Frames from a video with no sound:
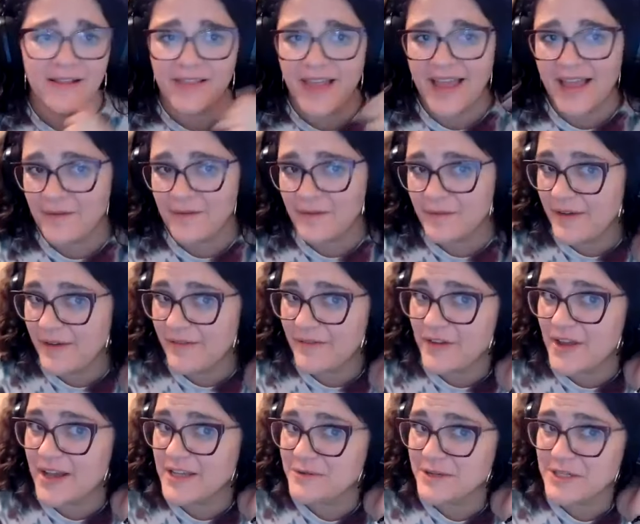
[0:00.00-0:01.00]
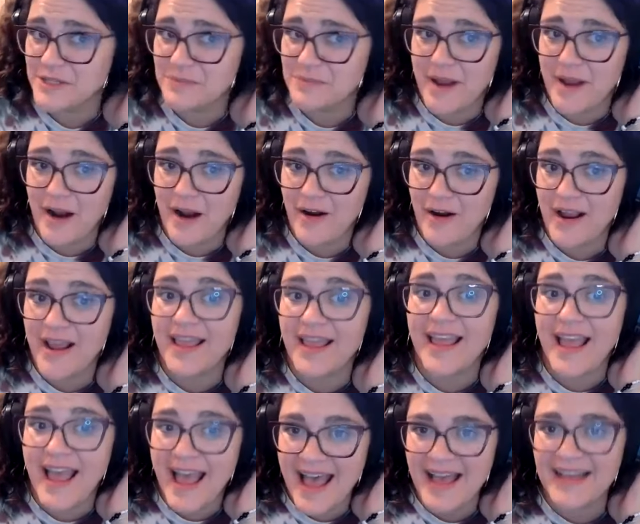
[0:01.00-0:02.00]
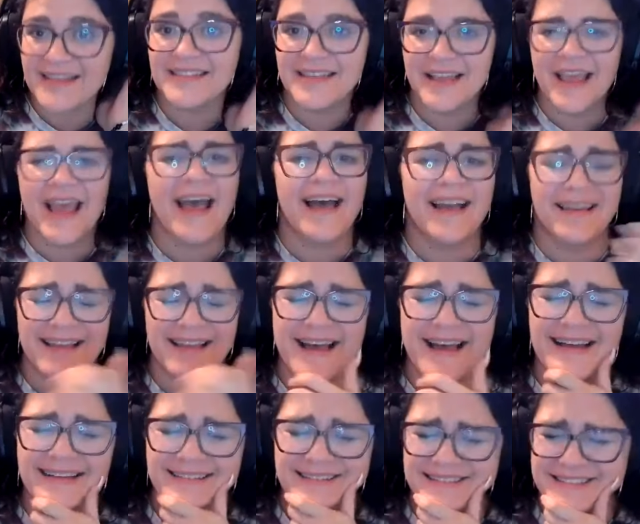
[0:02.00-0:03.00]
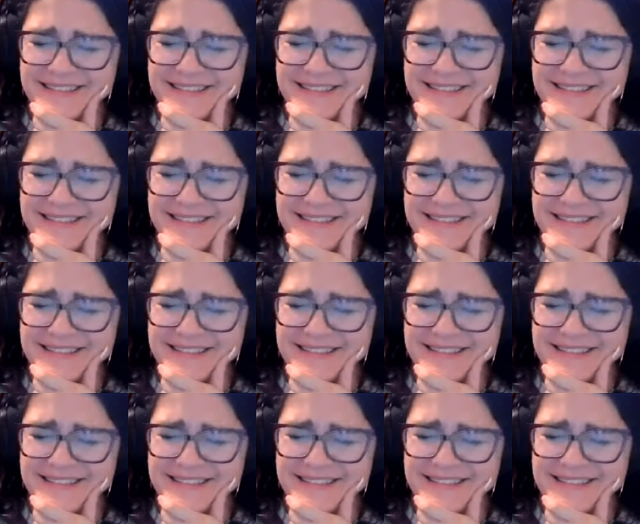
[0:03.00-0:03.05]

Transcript: like you guys watch Barry. Yes, yeah.